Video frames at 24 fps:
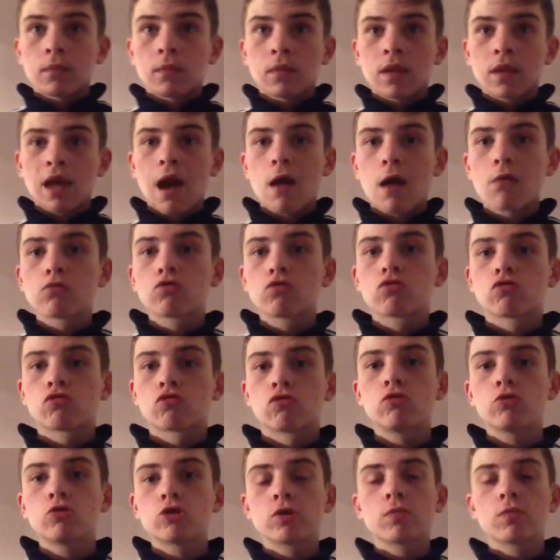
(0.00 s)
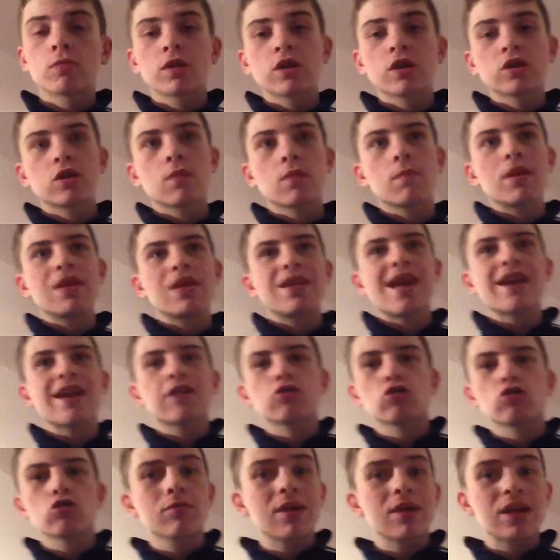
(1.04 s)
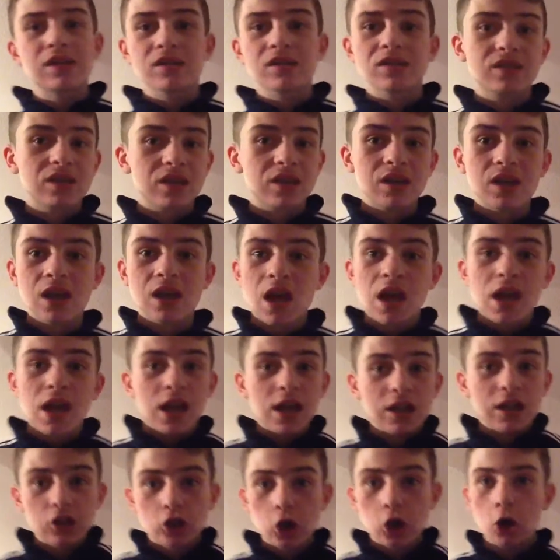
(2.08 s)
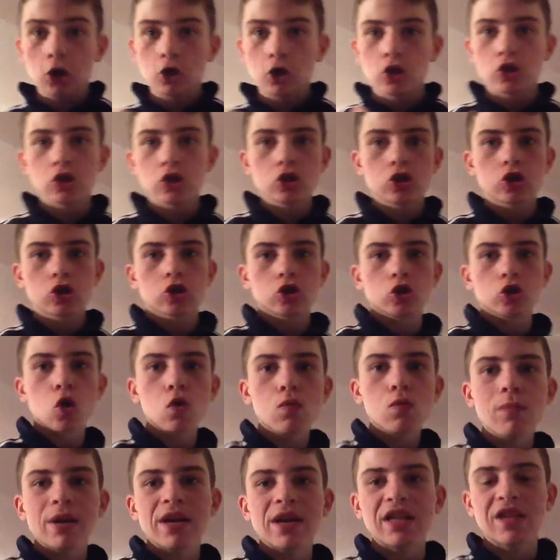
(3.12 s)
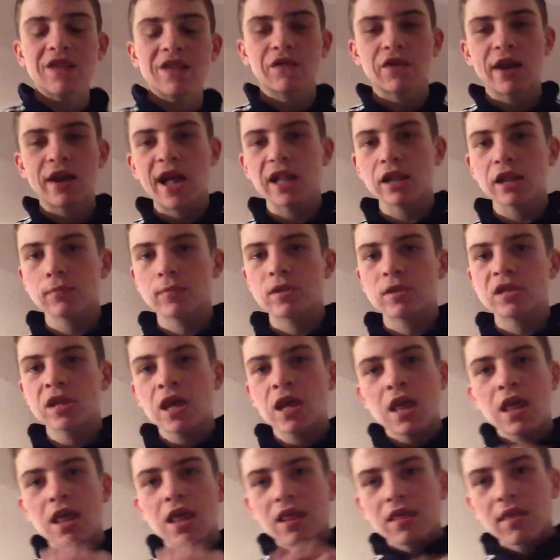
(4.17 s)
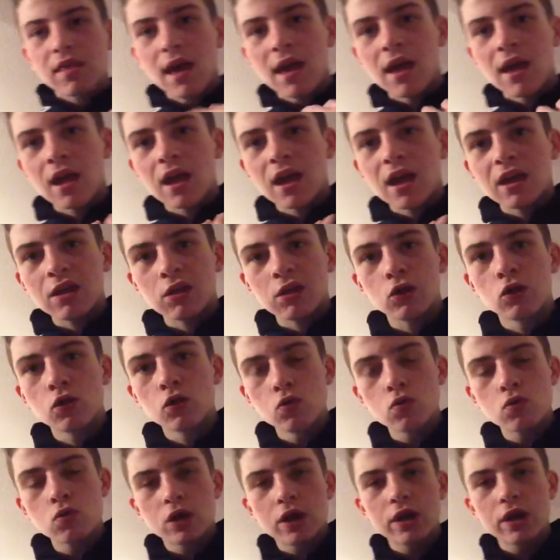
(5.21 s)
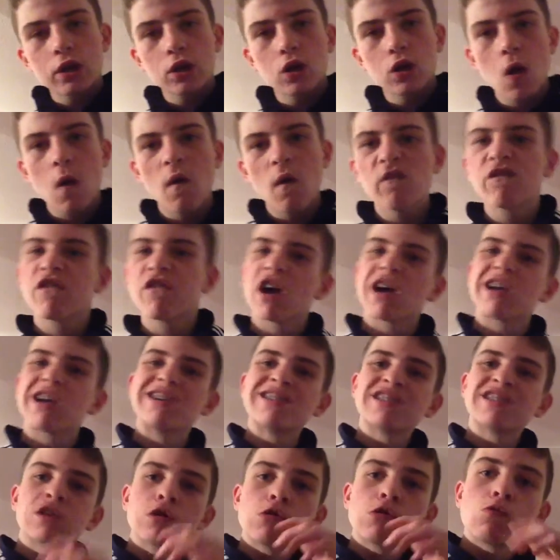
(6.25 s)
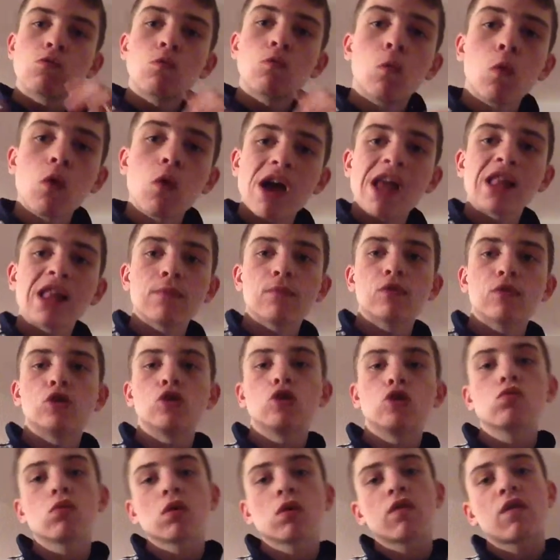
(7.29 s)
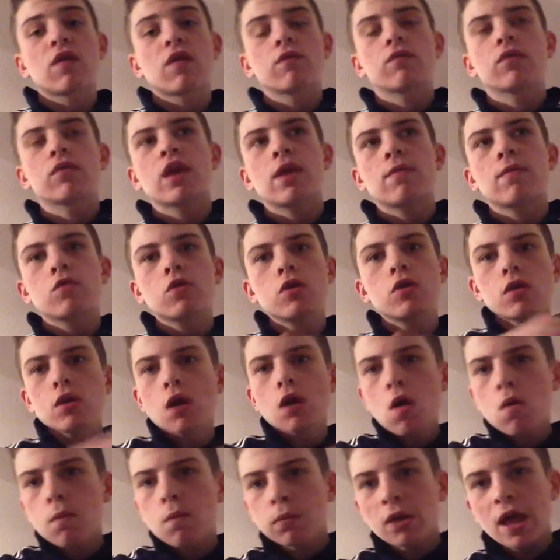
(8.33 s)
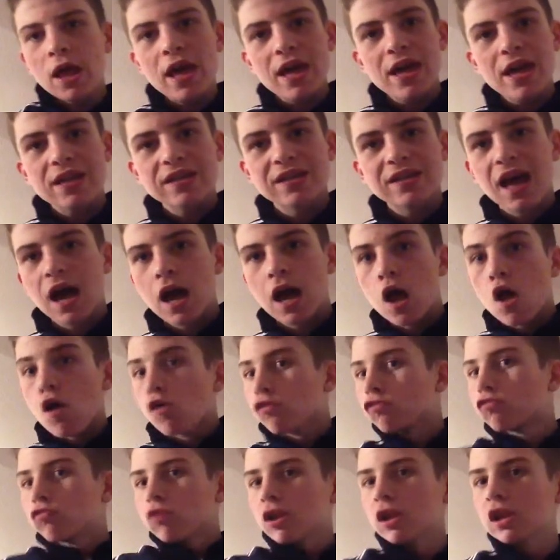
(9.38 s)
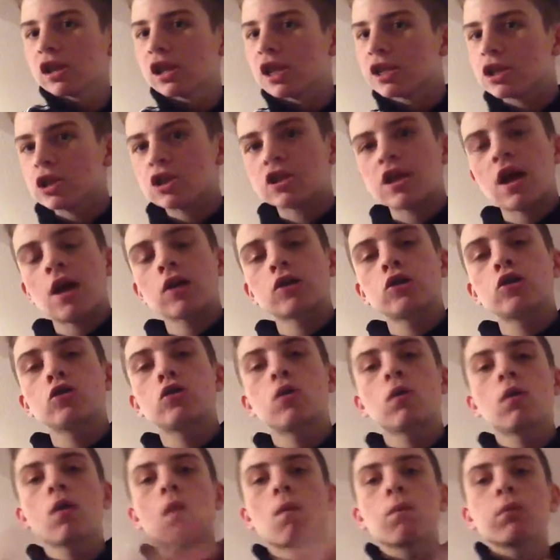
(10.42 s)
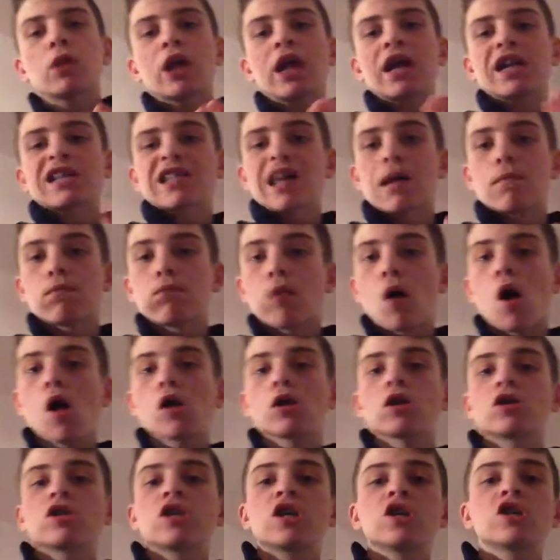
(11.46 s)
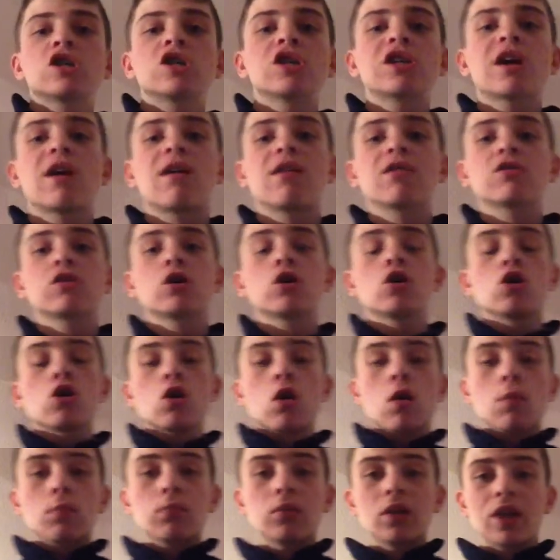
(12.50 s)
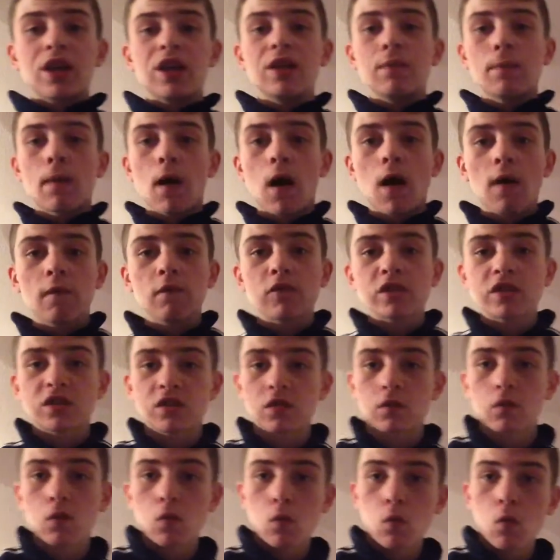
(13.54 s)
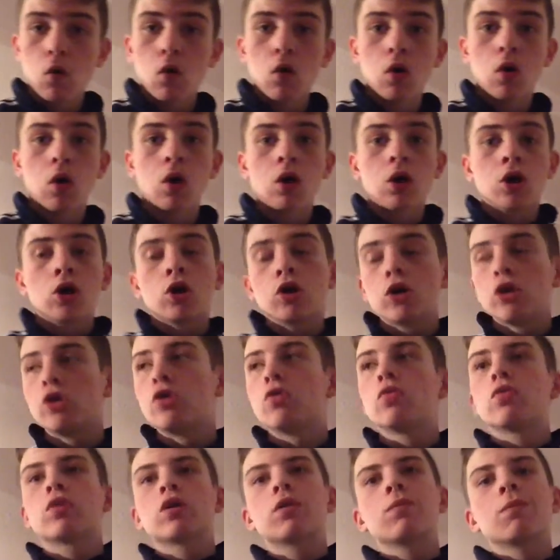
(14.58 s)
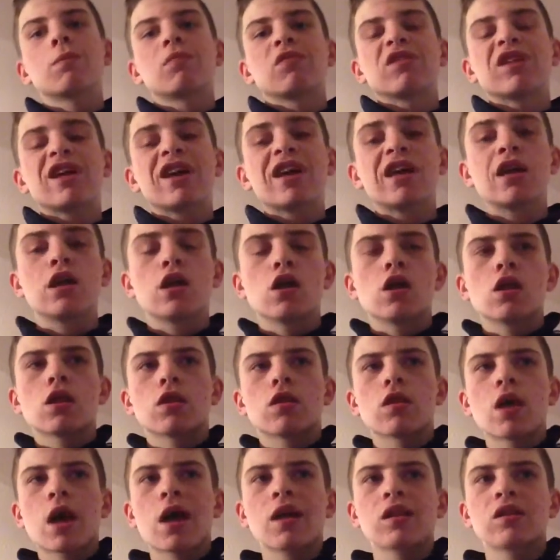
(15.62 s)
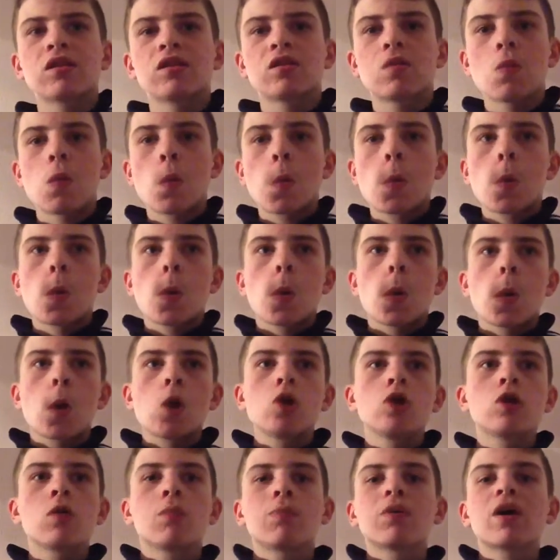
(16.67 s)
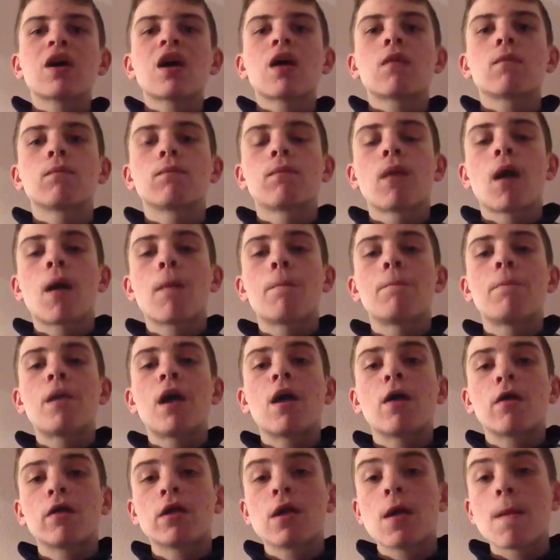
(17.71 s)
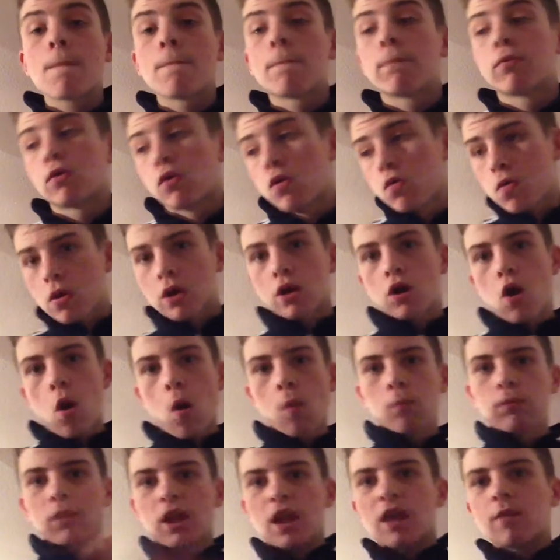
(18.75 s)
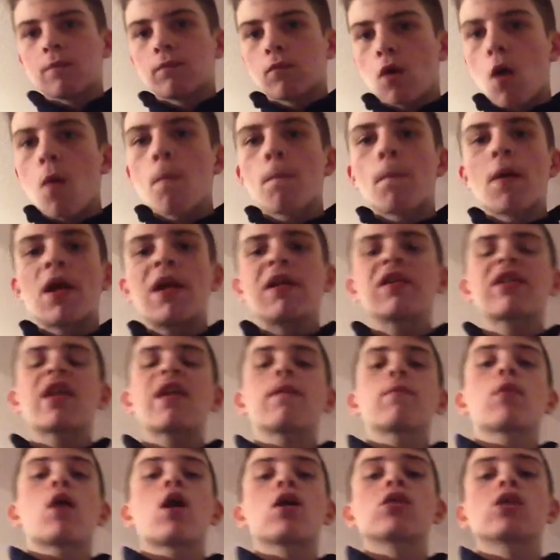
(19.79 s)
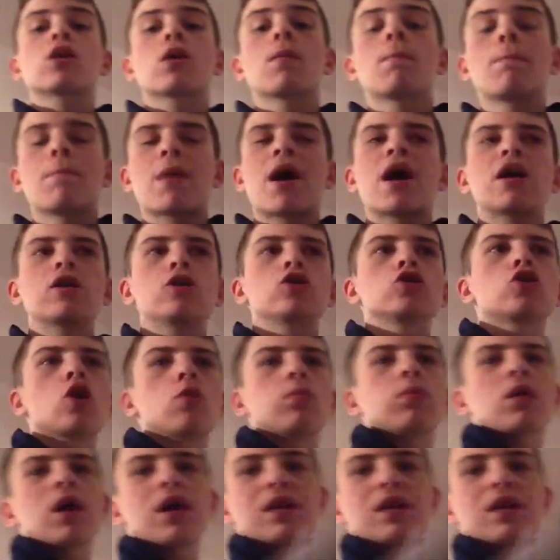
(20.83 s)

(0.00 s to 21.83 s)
how gruesome things can be, necromancy. It touches on so many different elements that you can go and find what element you want to find from the game. You can go and play as that religious character. You can go play as that politician character, playing part of the Civil War. You can play that. You could play that barbarian brute and take part in the companions. Go play